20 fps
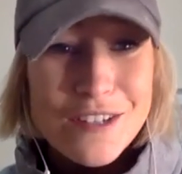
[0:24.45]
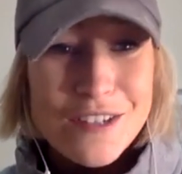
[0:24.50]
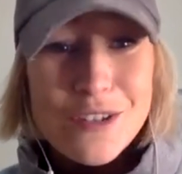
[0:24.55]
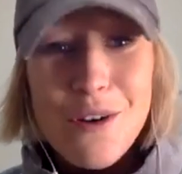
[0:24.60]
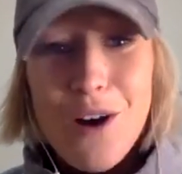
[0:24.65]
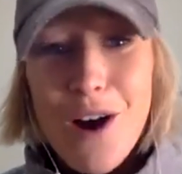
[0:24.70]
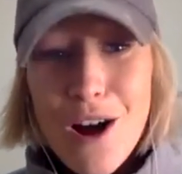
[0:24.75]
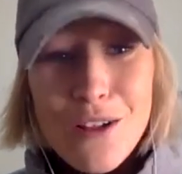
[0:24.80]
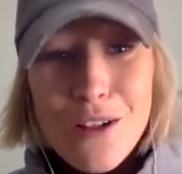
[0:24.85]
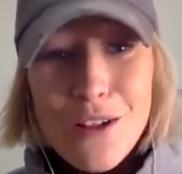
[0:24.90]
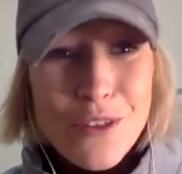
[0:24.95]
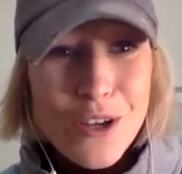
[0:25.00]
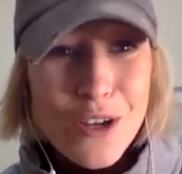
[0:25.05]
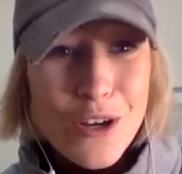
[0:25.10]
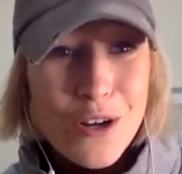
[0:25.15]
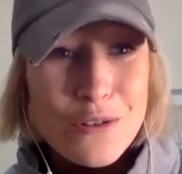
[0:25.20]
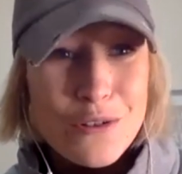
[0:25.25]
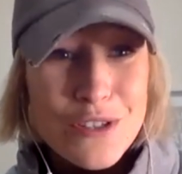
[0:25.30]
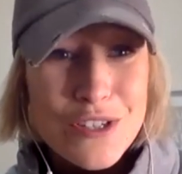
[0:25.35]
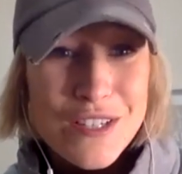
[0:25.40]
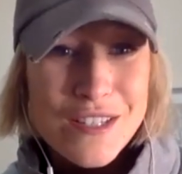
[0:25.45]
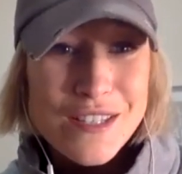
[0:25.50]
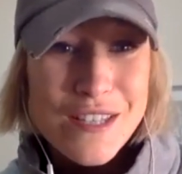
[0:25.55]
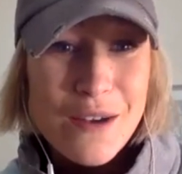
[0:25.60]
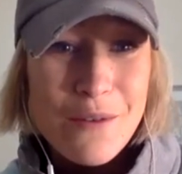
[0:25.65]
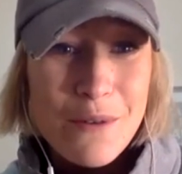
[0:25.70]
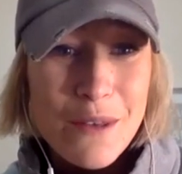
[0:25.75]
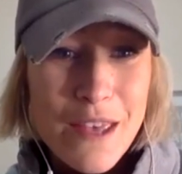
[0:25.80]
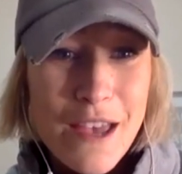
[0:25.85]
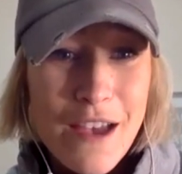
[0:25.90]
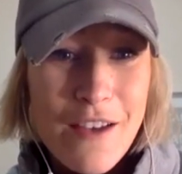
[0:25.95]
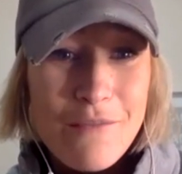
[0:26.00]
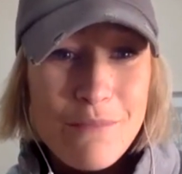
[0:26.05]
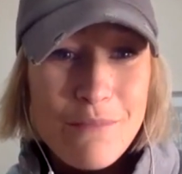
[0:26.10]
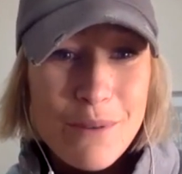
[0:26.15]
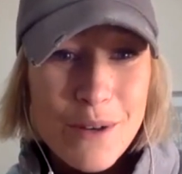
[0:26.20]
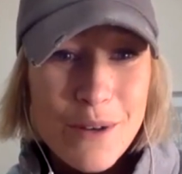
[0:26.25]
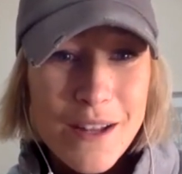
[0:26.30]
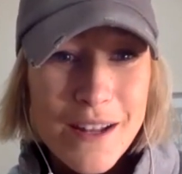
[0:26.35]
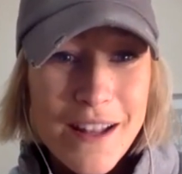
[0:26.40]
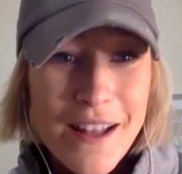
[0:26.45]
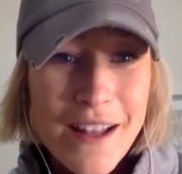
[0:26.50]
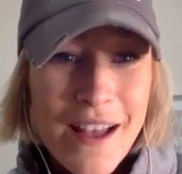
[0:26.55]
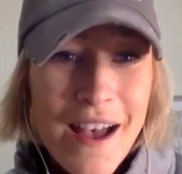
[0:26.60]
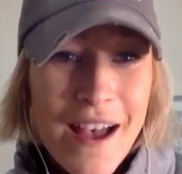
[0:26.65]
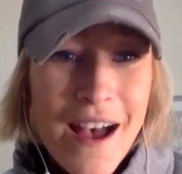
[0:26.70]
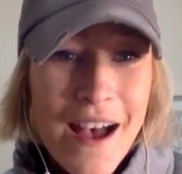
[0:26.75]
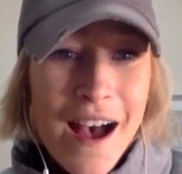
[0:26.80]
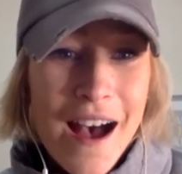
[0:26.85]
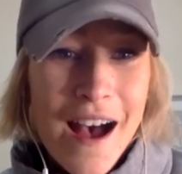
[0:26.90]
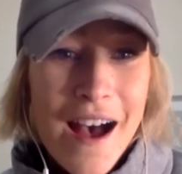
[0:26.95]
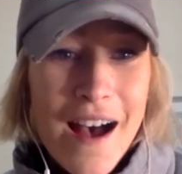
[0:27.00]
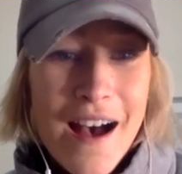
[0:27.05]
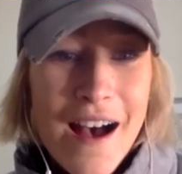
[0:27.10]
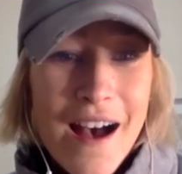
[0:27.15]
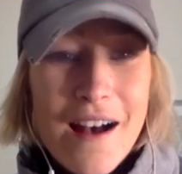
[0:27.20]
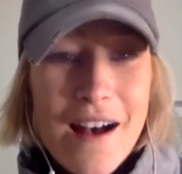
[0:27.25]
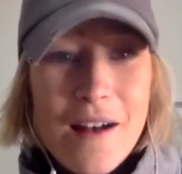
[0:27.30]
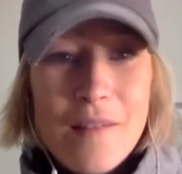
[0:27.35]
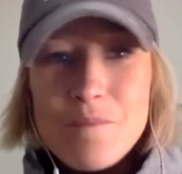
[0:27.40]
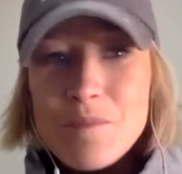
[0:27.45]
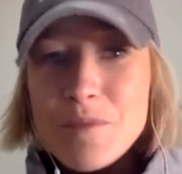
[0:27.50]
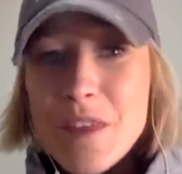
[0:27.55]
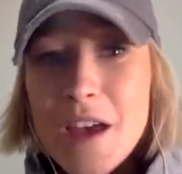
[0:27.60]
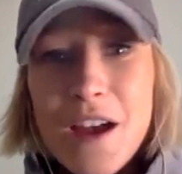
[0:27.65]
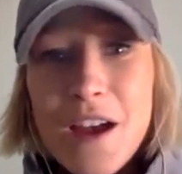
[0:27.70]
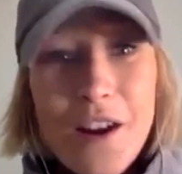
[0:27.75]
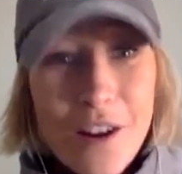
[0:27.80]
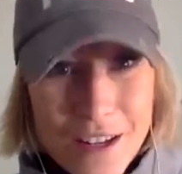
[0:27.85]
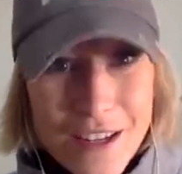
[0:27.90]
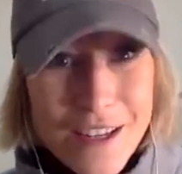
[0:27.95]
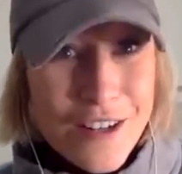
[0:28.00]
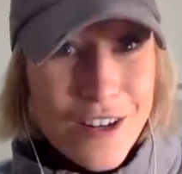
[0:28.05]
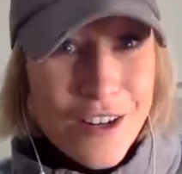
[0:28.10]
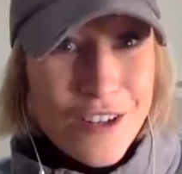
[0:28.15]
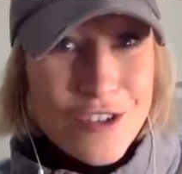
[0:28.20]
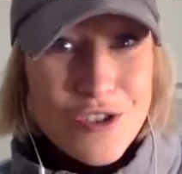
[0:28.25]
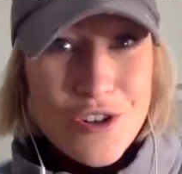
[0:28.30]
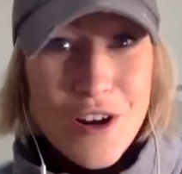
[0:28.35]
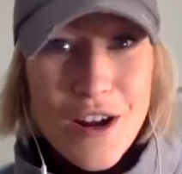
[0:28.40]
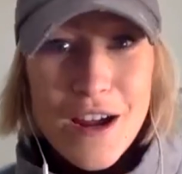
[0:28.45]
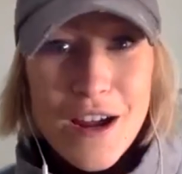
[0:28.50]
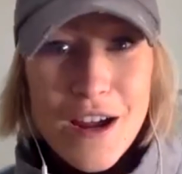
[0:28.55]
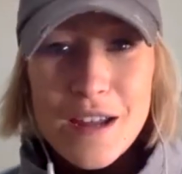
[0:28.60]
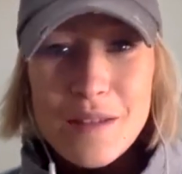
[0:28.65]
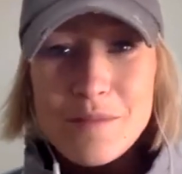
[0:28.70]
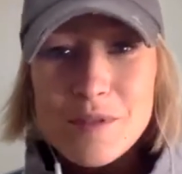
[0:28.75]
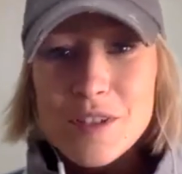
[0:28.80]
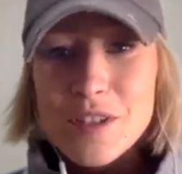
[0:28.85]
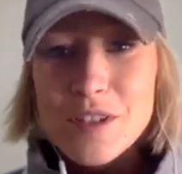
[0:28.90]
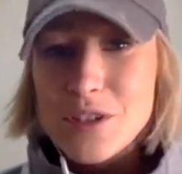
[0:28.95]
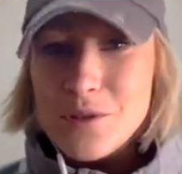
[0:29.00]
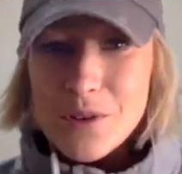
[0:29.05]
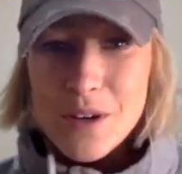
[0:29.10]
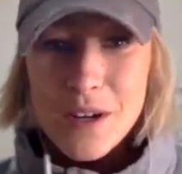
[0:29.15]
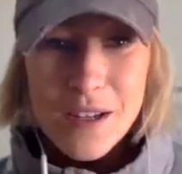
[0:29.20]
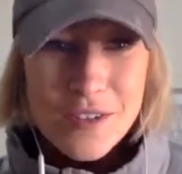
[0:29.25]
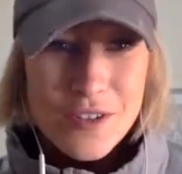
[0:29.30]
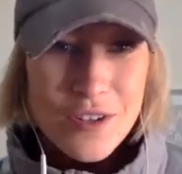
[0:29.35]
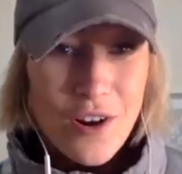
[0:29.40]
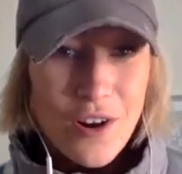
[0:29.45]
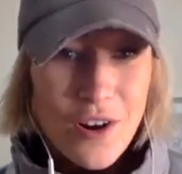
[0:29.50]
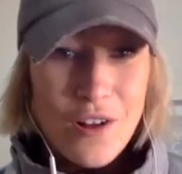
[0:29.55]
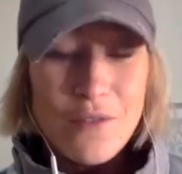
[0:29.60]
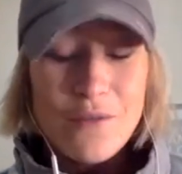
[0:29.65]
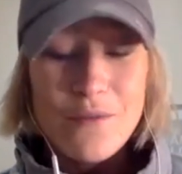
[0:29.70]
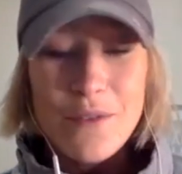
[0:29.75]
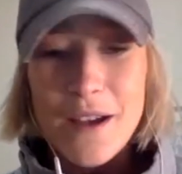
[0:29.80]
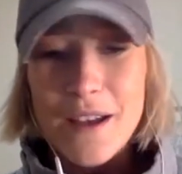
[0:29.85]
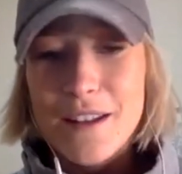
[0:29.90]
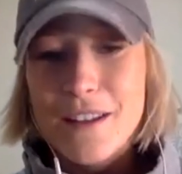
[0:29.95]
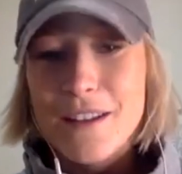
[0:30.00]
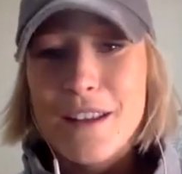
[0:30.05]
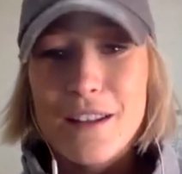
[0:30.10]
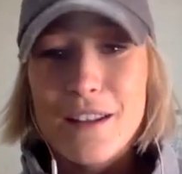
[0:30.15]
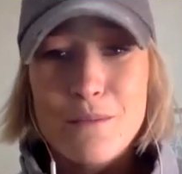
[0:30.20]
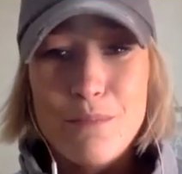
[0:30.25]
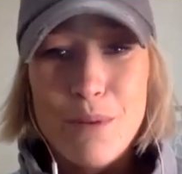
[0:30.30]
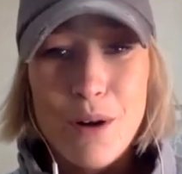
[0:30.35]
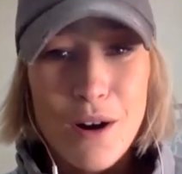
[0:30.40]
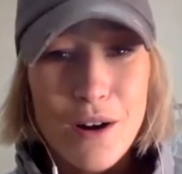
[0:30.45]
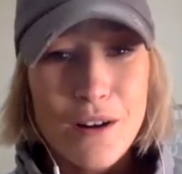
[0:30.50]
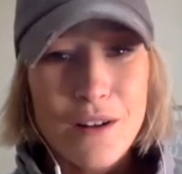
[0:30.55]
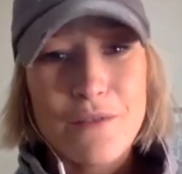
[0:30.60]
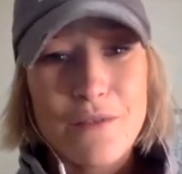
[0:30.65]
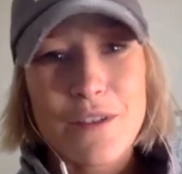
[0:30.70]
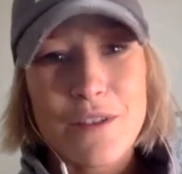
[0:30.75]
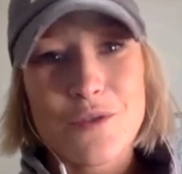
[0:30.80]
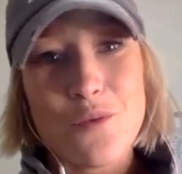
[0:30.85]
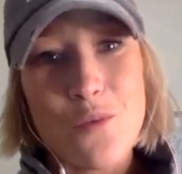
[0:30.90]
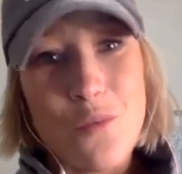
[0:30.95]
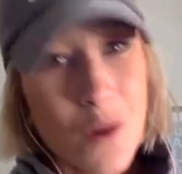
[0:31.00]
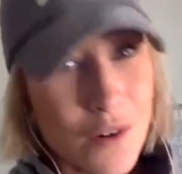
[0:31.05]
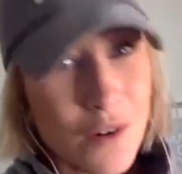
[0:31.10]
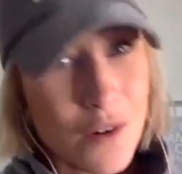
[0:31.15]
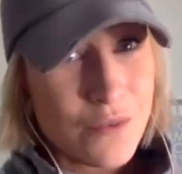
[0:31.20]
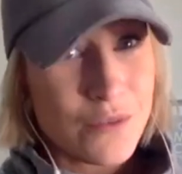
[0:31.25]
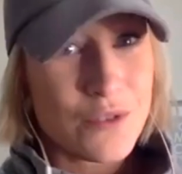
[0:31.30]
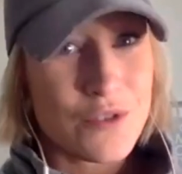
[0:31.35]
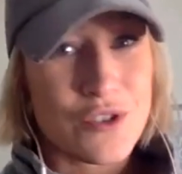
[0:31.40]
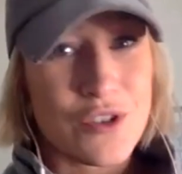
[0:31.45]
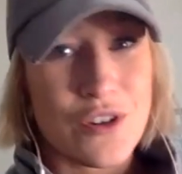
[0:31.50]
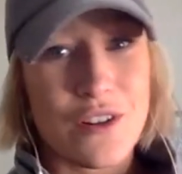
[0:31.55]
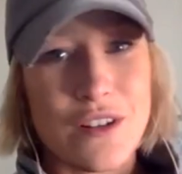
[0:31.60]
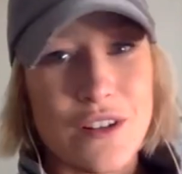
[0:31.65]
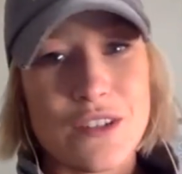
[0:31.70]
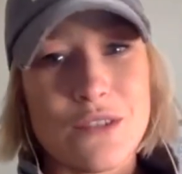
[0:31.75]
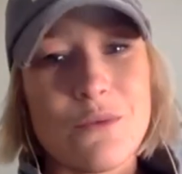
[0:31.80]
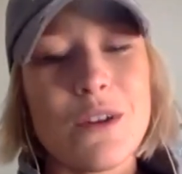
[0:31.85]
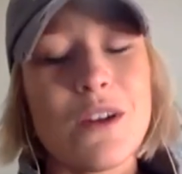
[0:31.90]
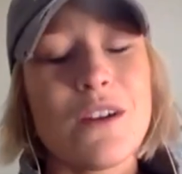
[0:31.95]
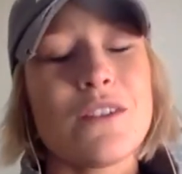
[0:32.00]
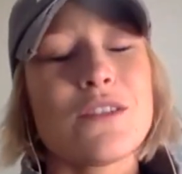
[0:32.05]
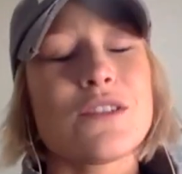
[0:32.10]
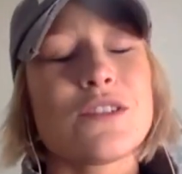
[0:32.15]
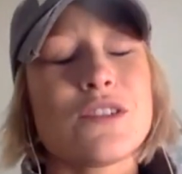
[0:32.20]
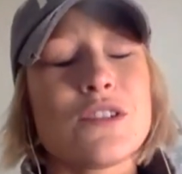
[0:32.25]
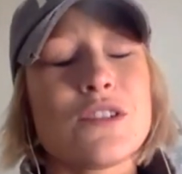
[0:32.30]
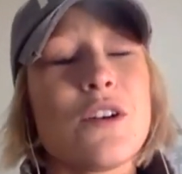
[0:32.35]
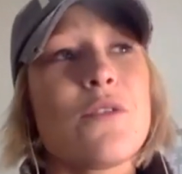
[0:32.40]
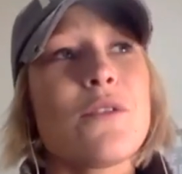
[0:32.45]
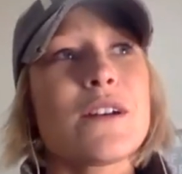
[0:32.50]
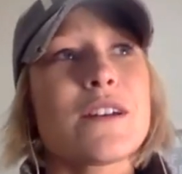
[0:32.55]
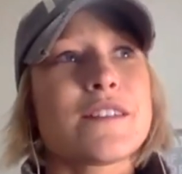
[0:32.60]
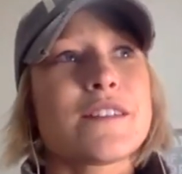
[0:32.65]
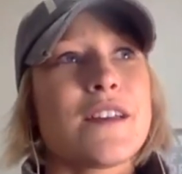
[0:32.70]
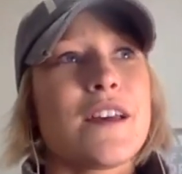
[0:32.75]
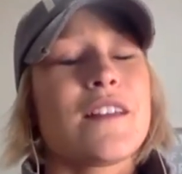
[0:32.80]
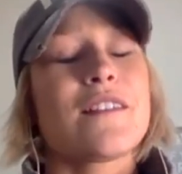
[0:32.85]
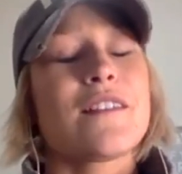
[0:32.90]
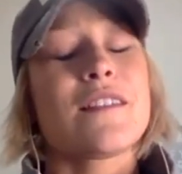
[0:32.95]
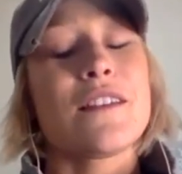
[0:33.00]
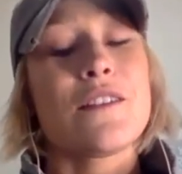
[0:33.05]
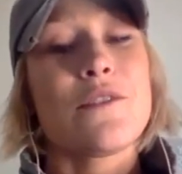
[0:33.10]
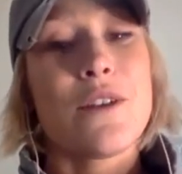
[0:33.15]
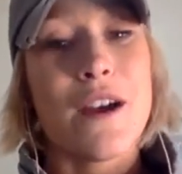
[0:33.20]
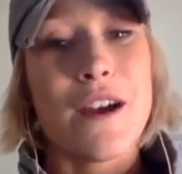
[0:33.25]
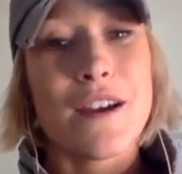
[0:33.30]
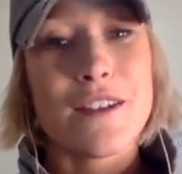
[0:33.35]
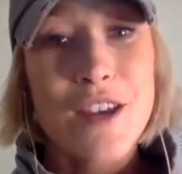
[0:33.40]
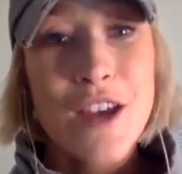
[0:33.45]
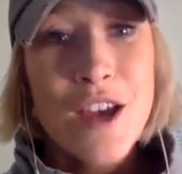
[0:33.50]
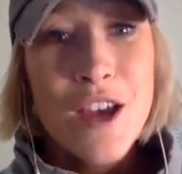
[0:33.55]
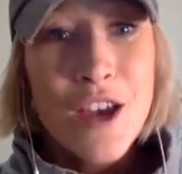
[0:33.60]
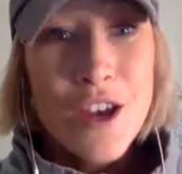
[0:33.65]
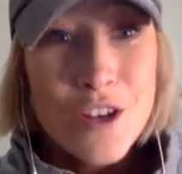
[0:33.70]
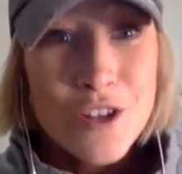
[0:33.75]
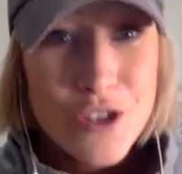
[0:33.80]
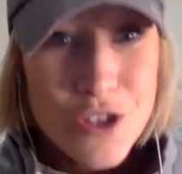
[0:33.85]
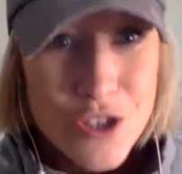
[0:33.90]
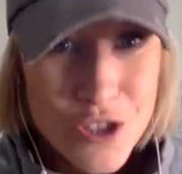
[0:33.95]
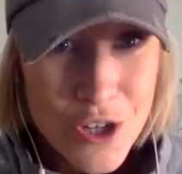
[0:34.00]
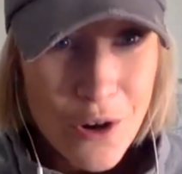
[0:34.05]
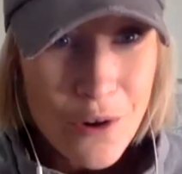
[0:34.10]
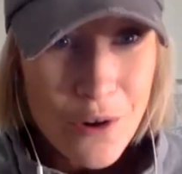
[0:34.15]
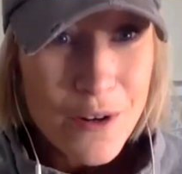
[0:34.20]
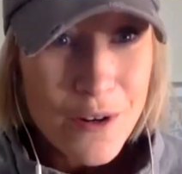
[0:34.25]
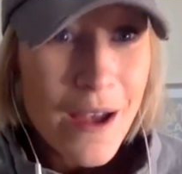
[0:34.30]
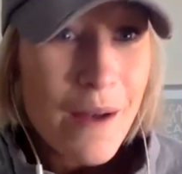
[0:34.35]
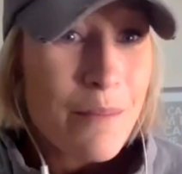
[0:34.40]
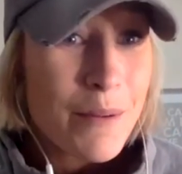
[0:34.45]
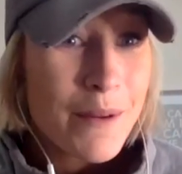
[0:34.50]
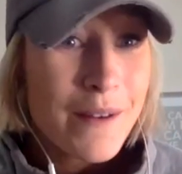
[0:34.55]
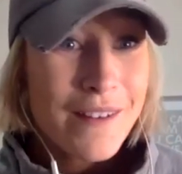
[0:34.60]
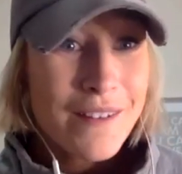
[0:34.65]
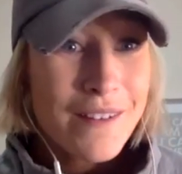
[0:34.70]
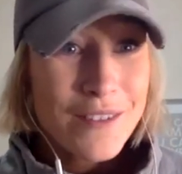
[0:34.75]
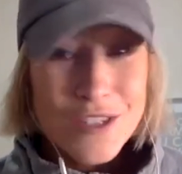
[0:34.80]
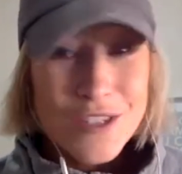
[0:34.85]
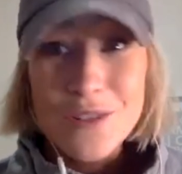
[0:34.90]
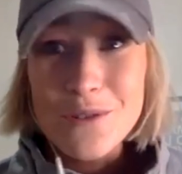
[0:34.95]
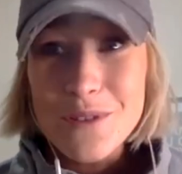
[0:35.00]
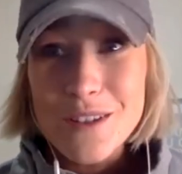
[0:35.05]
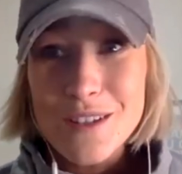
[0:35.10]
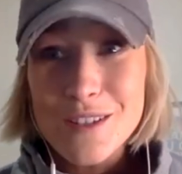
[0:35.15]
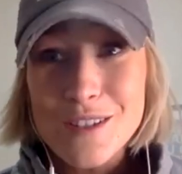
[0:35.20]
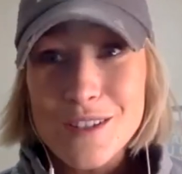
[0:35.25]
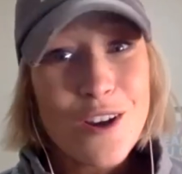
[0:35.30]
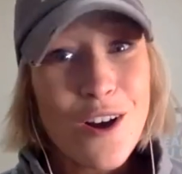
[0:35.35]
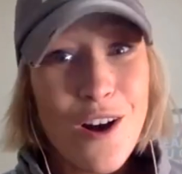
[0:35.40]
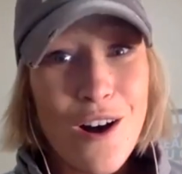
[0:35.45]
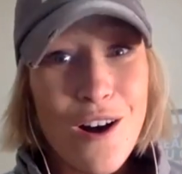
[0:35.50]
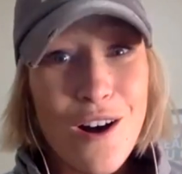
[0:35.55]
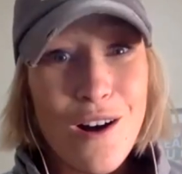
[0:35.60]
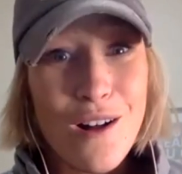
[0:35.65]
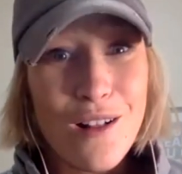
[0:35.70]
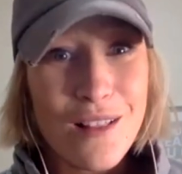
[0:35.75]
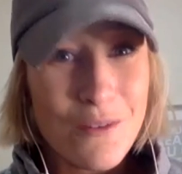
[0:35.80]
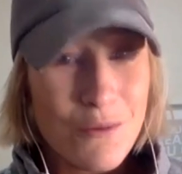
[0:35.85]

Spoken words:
So all of the coaches that we have put that are in our tribes, you guys are all invited and a part of this wonderful journey. So we are so excited that you guys showed up to this call.